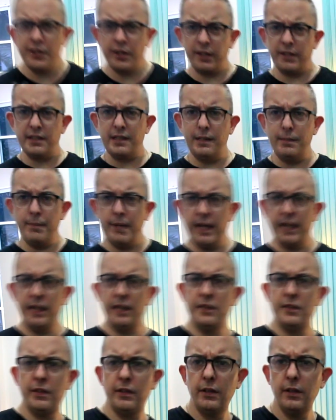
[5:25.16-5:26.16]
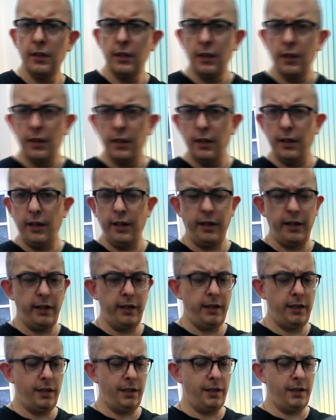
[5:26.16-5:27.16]
nicely made,
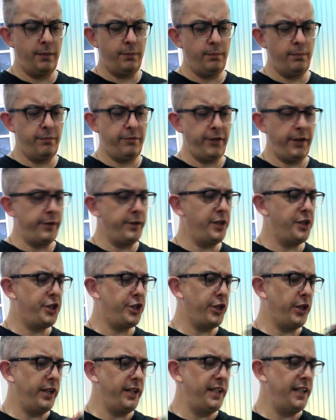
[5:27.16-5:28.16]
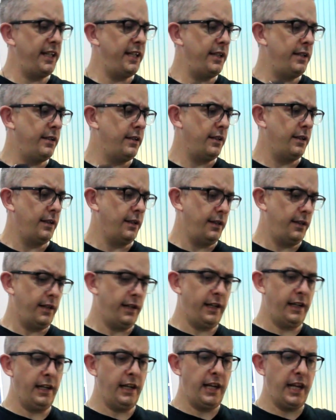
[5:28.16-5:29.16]
very shiny.
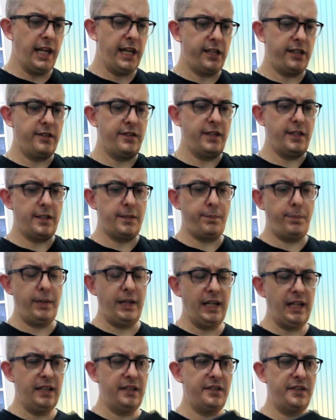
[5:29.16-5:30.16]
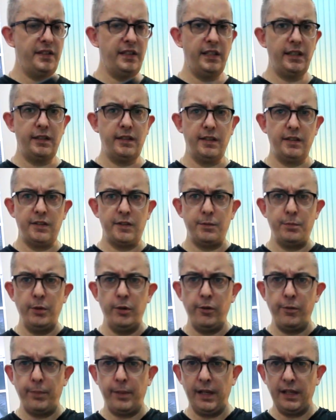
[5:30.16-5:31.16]
I like this plastic, this
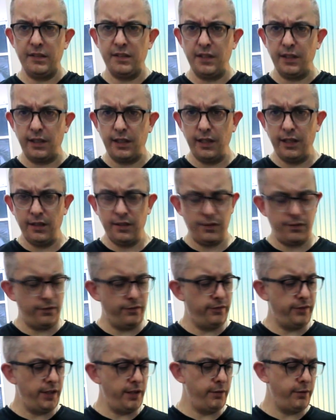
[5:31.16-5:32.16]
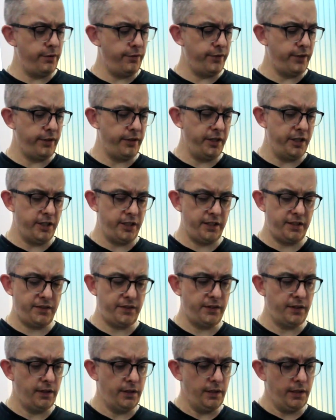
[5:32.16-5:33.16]
smooth plastic here is very, very
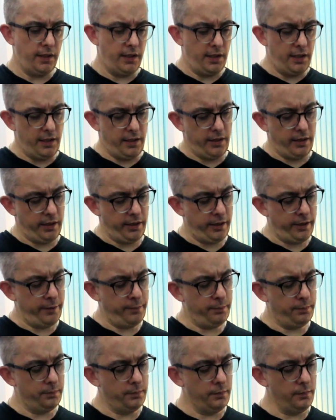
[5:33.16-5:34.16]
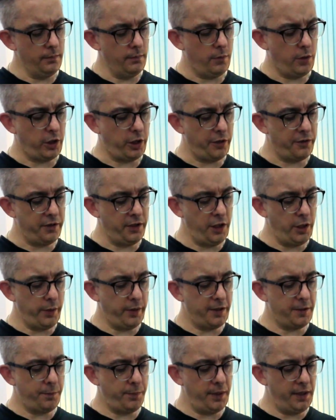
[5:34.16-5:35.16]
nice. We've got the
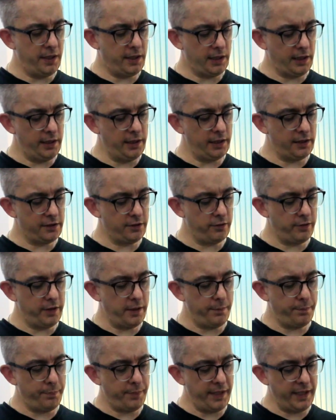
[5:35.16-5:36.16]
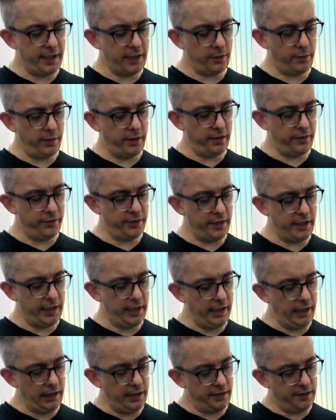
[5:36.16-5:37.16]
USB connector on the back, we have an
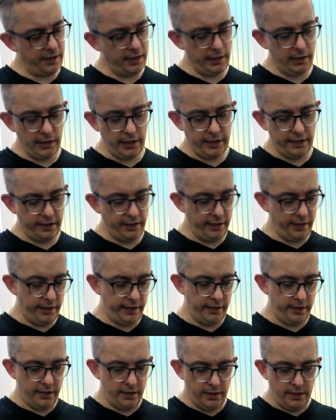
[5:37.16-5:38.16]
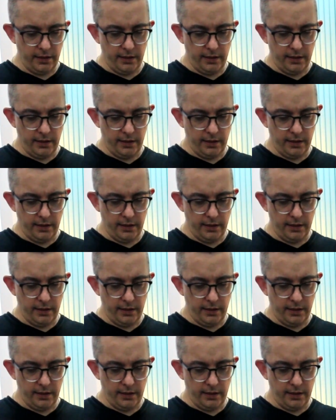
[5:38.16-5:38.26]
LED light there,